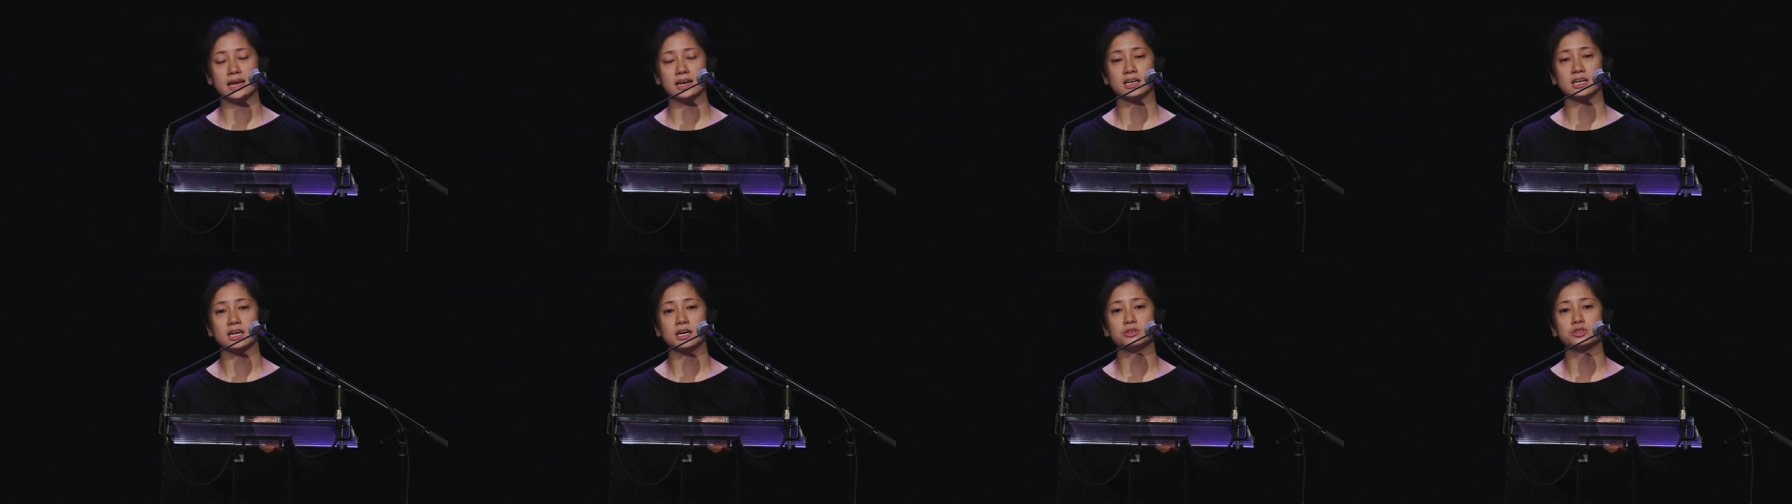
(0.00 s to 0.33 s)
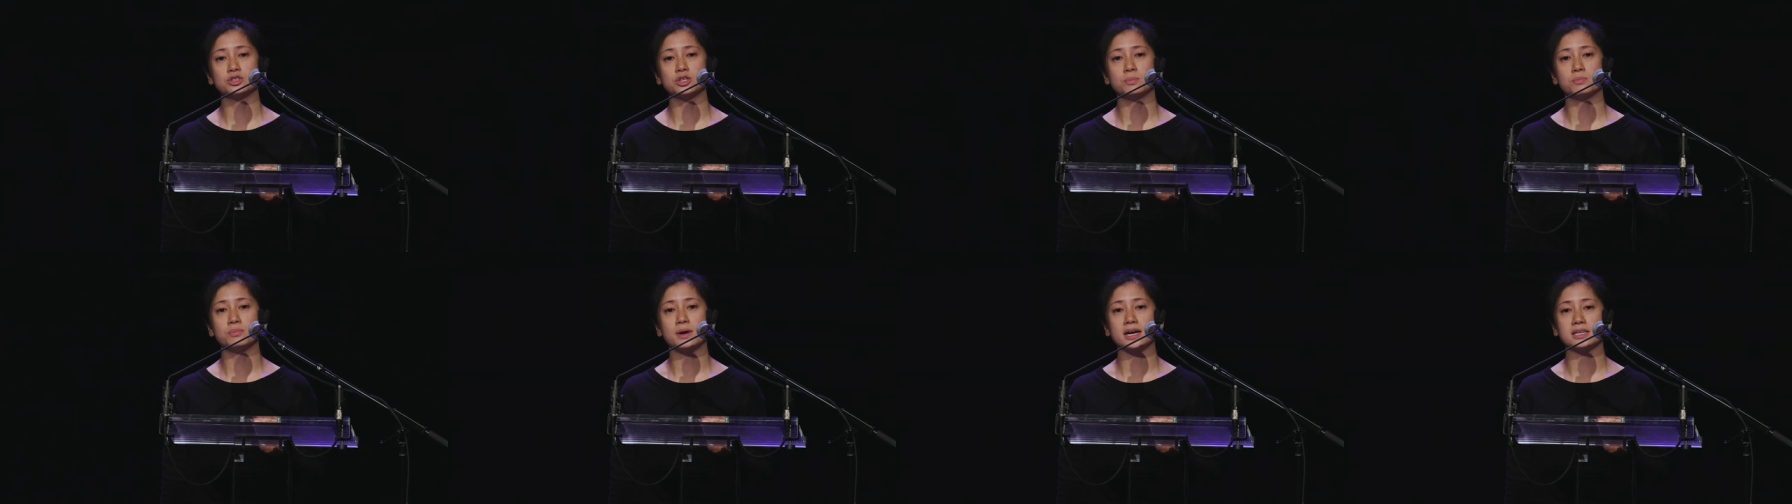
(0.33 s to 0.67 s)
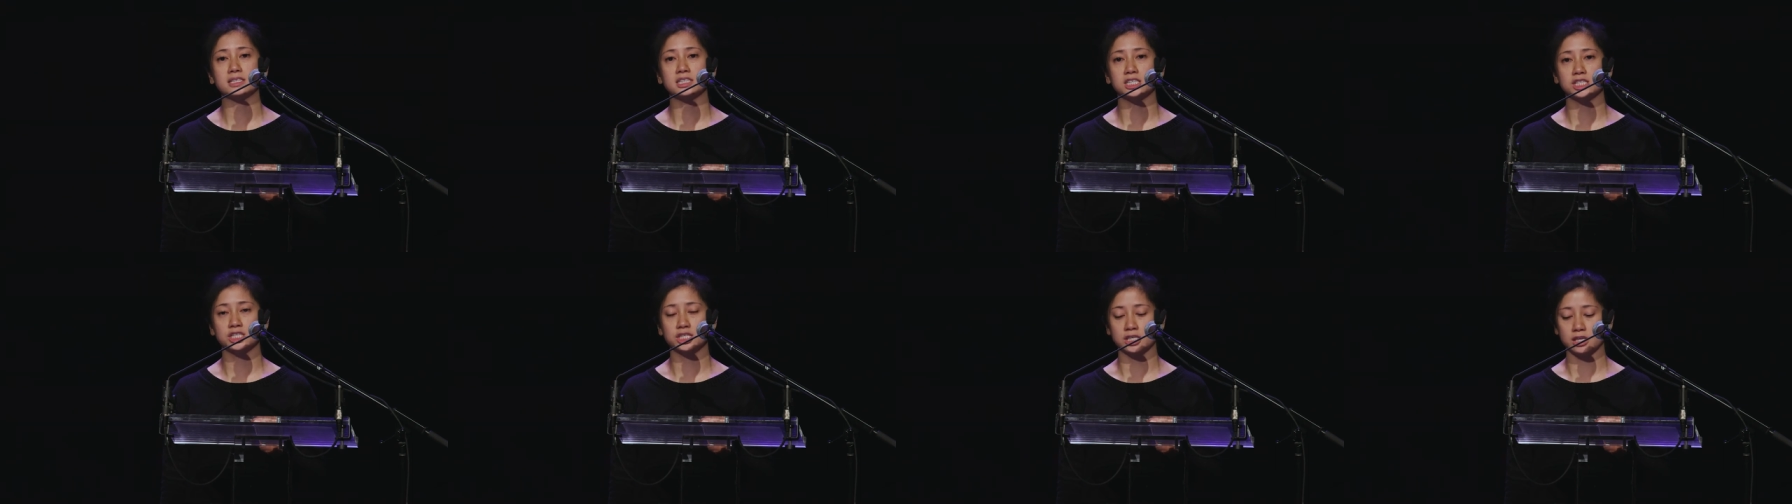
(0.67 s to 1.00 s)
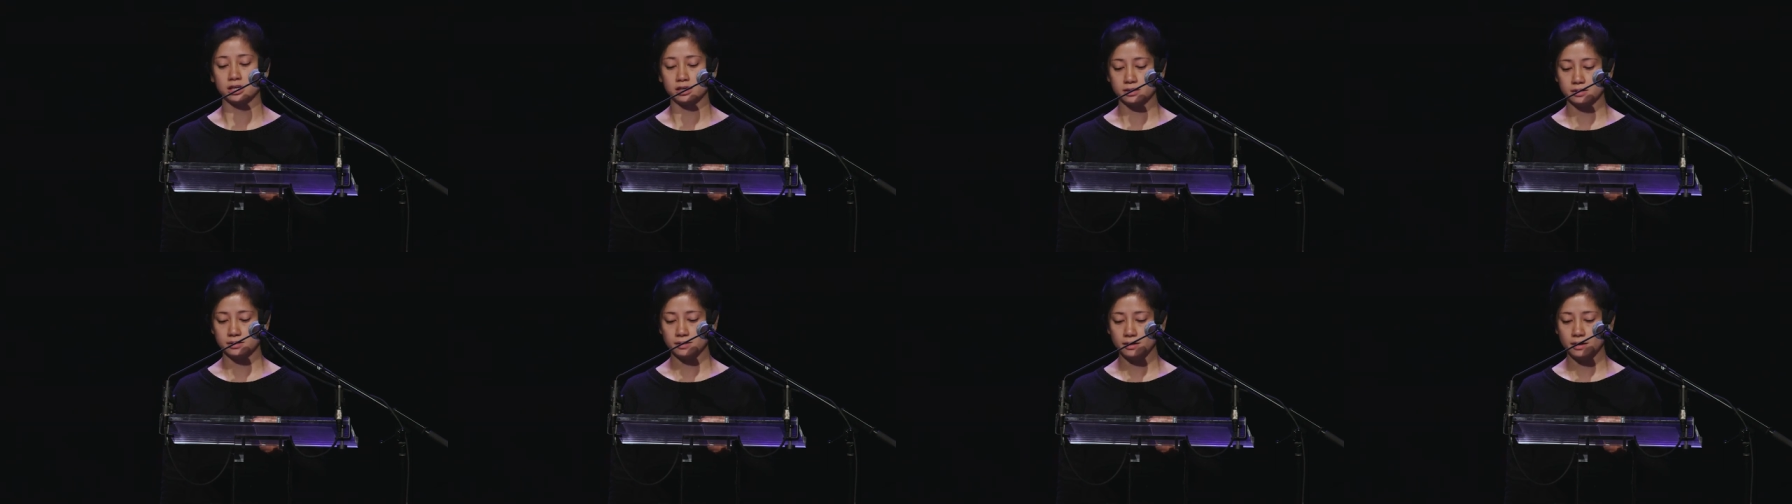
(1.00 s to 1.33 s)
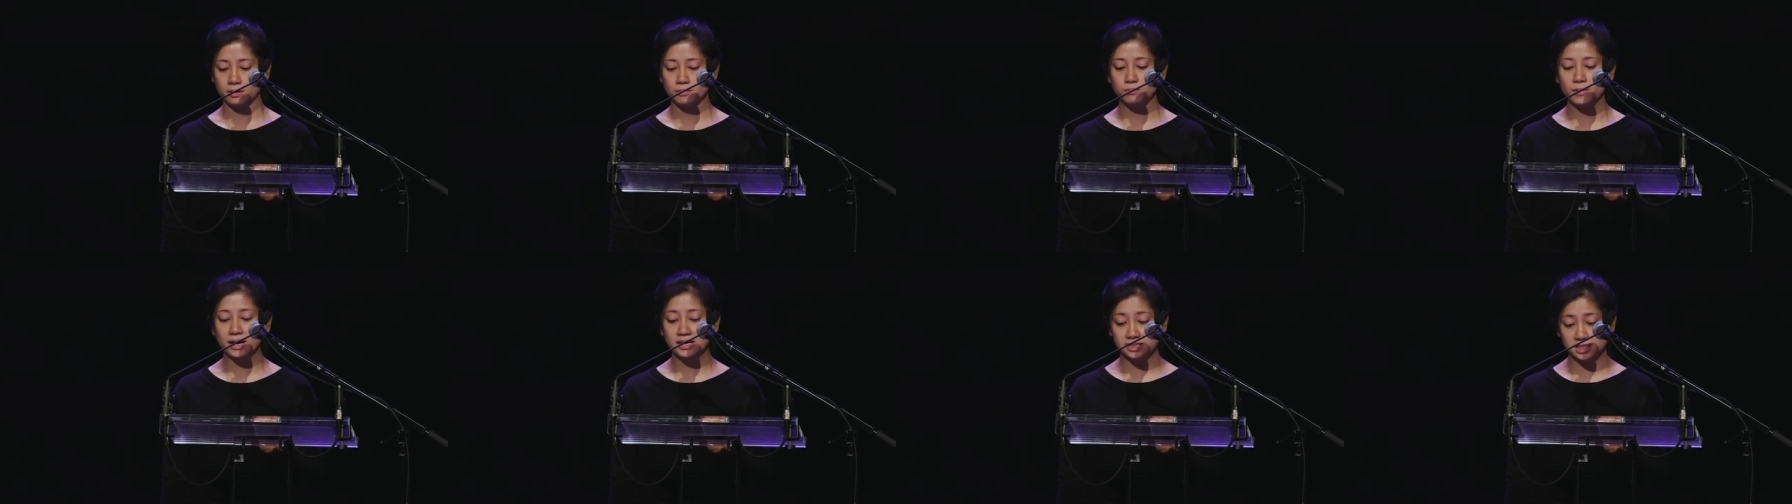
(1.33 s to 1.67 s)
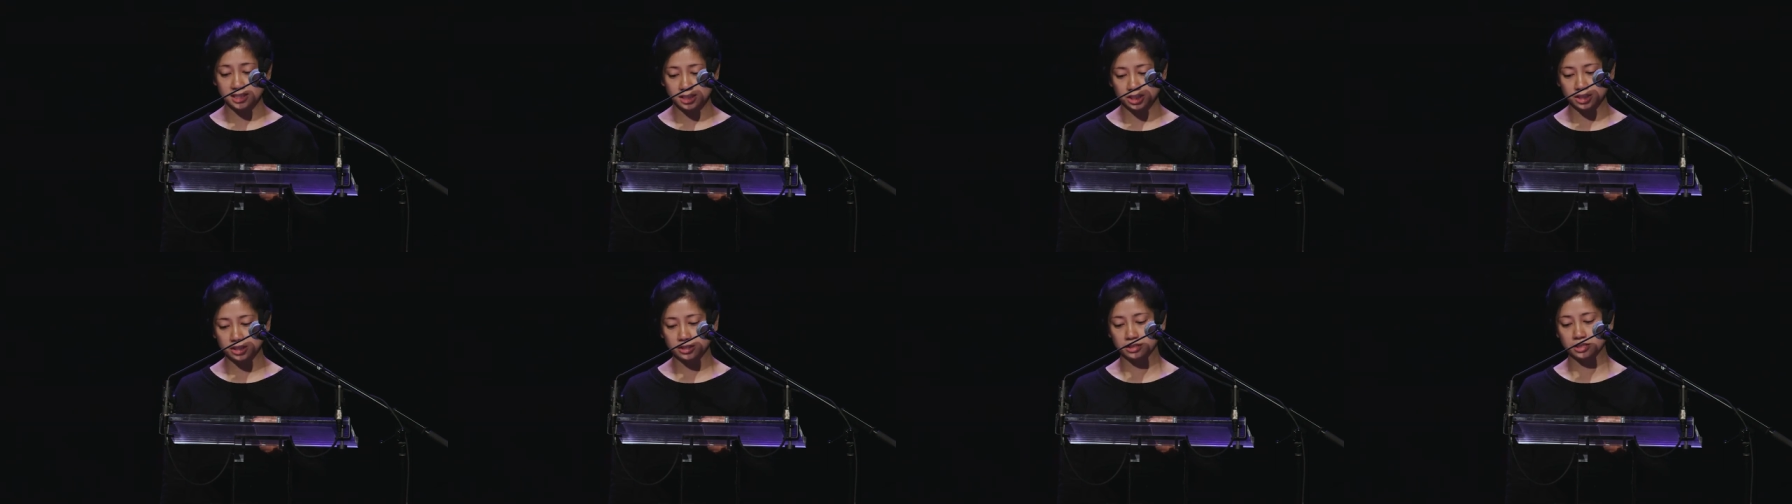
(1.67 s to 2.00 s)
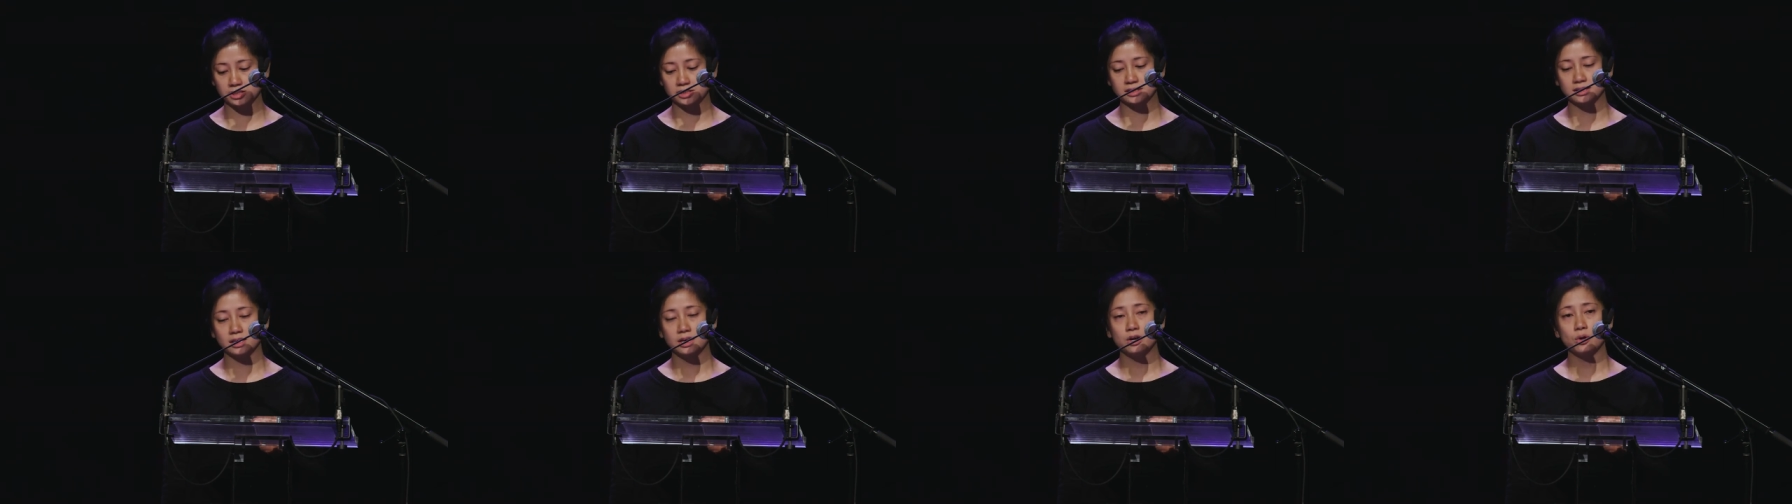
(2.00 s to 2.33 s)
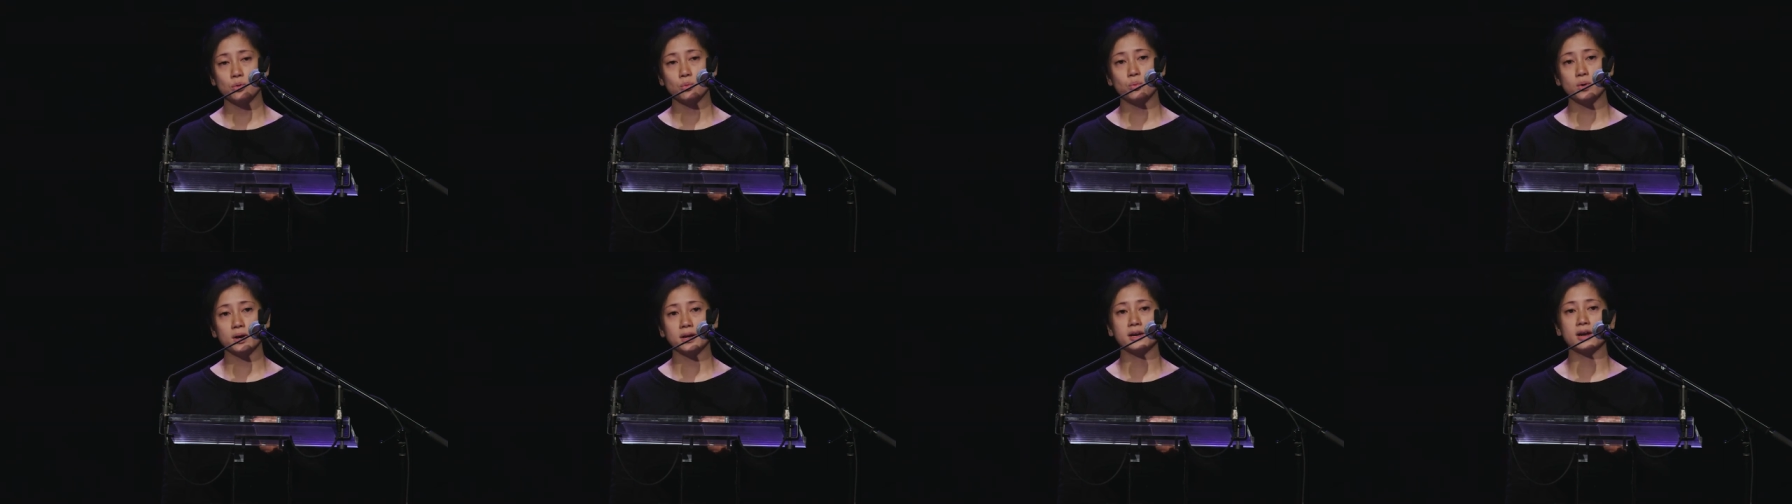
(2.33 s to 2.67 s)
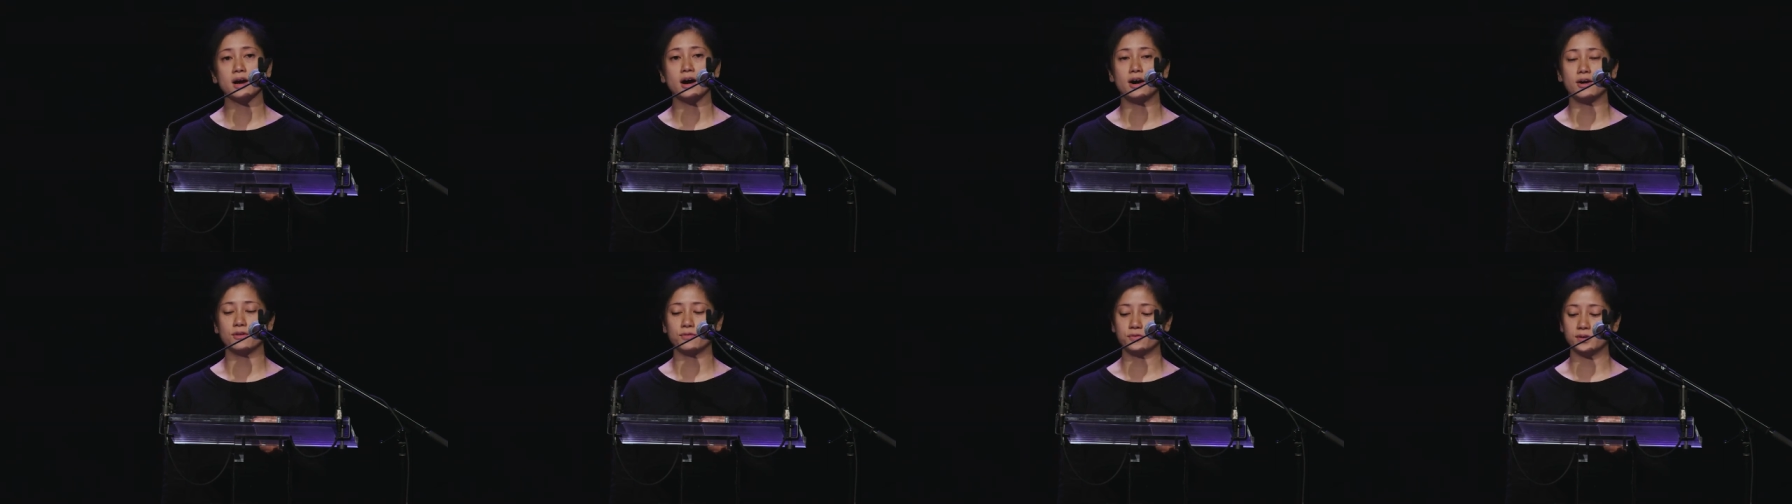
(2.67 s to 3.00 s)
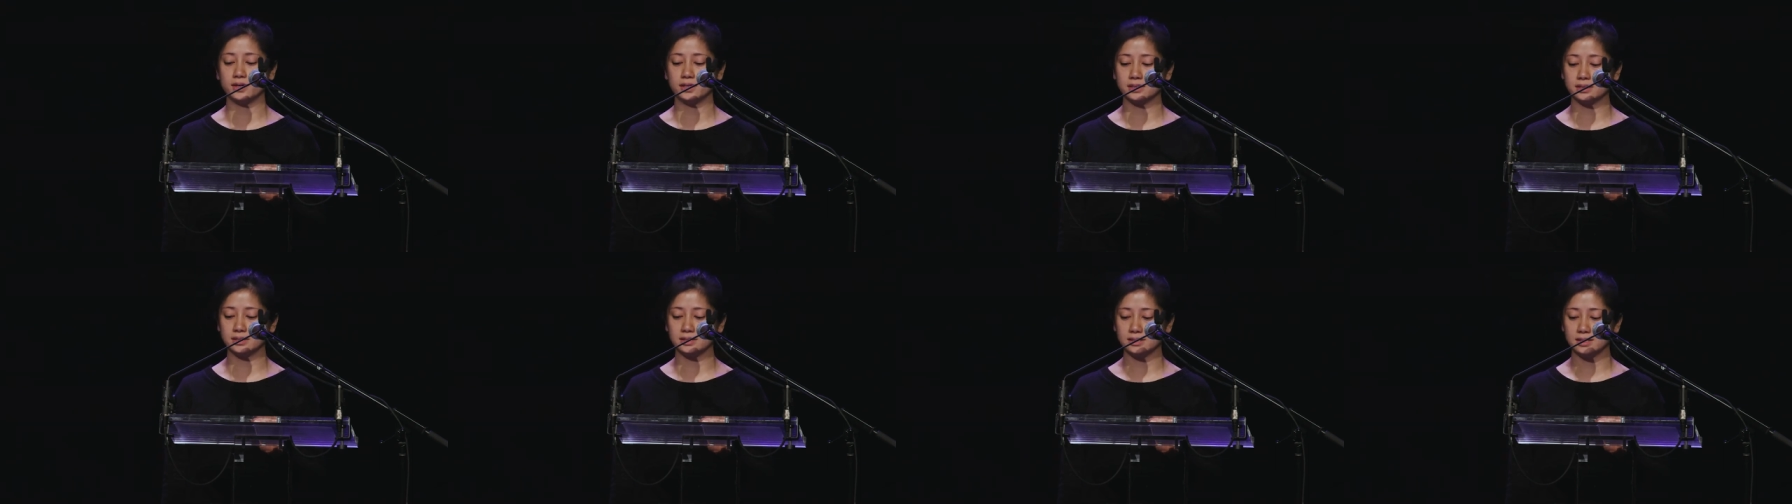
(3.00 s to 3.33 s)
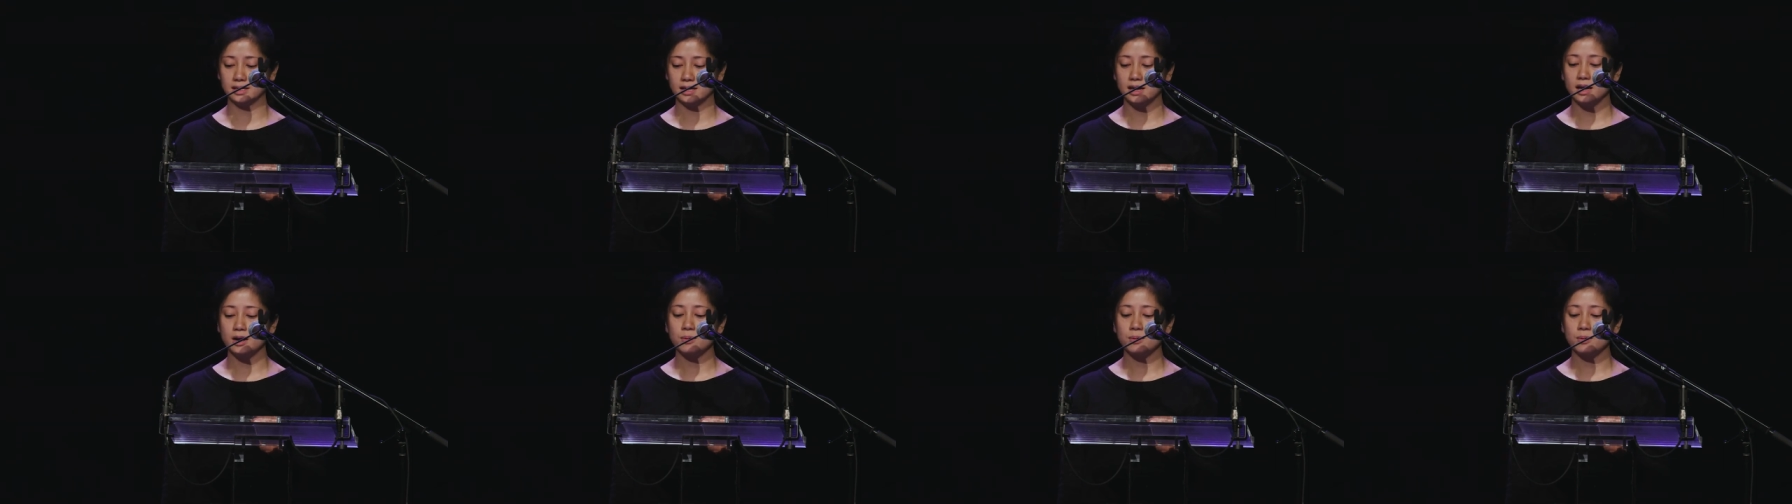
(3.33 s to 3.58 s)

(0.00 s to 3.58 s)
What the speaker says: and cultural practitioners win office,